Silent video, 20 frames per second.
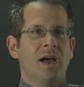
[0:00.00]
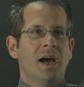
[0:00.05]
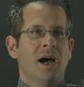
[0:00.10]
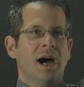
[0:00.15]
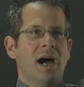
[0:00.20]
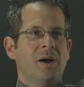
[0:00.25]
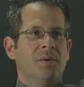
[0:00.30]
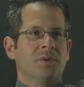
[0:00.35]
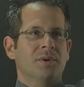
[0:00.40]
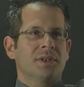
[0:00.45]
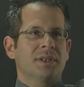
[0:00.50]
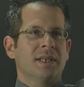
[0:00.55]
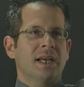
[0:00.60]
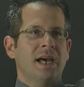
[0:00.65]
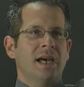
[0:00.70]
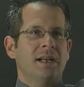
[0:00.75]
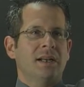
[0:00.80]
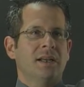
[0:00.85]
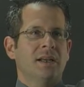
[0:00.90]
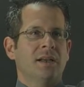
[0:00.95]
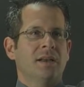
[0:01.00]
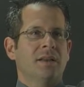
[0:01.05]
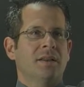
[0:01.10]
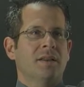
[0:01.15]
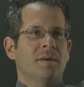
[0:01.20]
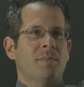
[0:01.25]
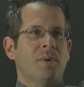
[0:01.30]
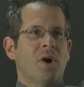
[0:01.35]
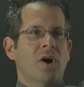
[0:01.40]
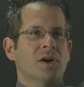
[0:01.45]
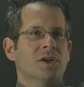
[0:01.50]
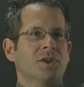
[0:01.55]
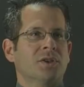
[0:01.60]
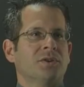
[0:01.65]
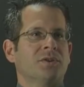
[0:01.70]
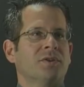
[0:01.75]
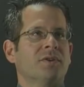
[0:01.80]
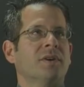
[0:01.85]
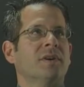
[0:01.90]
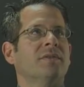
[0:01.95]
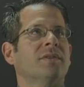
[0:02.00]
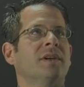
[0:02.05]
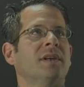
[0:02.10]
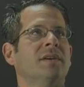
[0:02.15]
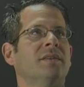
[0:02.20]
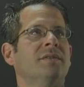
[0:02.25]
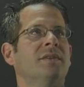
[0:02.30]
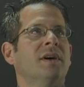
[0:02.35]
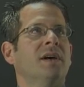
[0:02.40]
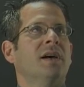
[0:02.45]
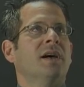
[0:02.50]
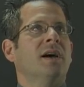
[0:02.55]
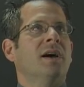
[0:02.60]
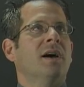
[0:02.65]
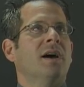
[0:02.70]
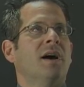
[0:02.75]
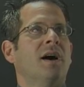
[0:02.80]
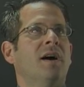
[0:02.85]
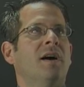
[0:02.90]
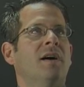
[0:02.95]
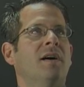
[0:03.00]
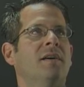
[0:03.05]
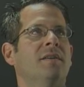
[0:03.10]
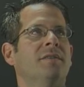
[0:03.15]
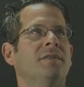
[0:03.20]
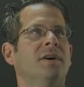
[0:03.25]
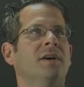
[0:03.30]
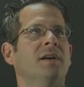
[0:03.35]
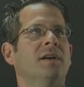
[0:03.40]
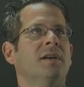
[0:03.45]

I will set the partial derivative of